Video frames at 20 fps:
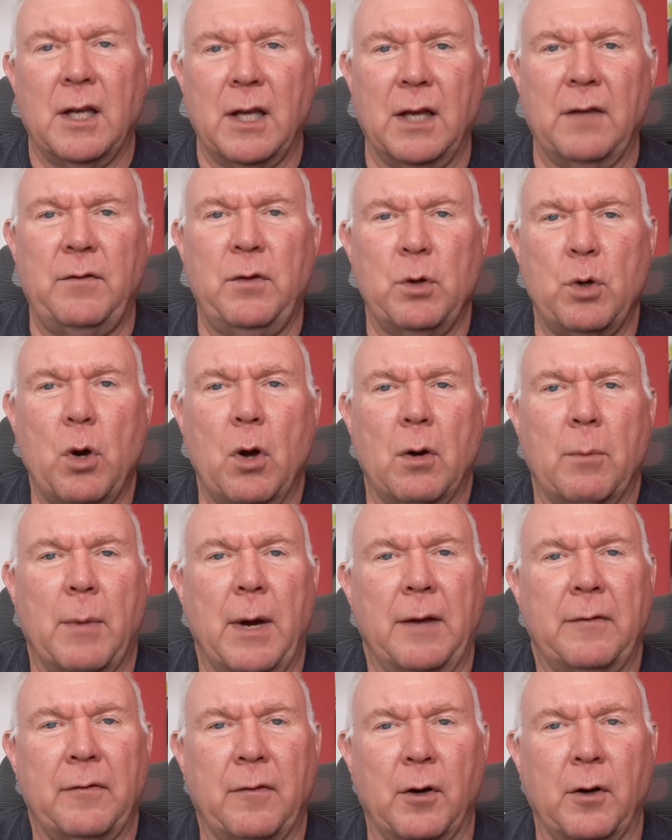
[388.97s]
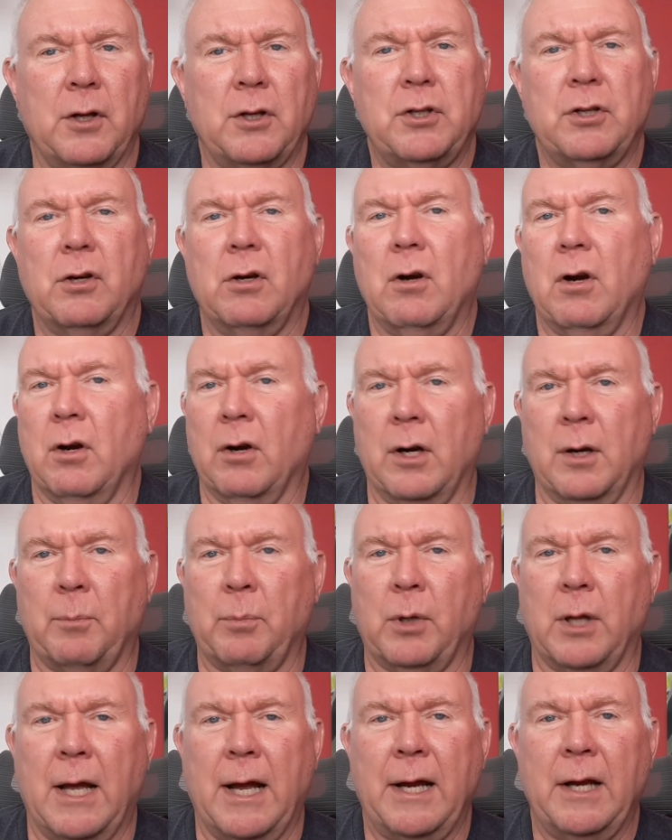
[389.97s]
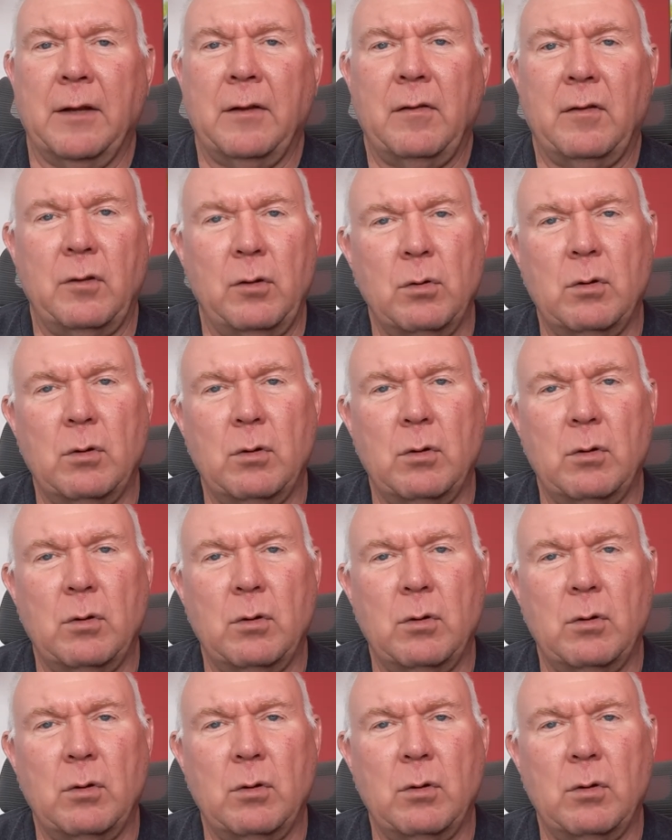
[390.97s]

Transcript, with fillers: If you go to buy furniture or an appliance,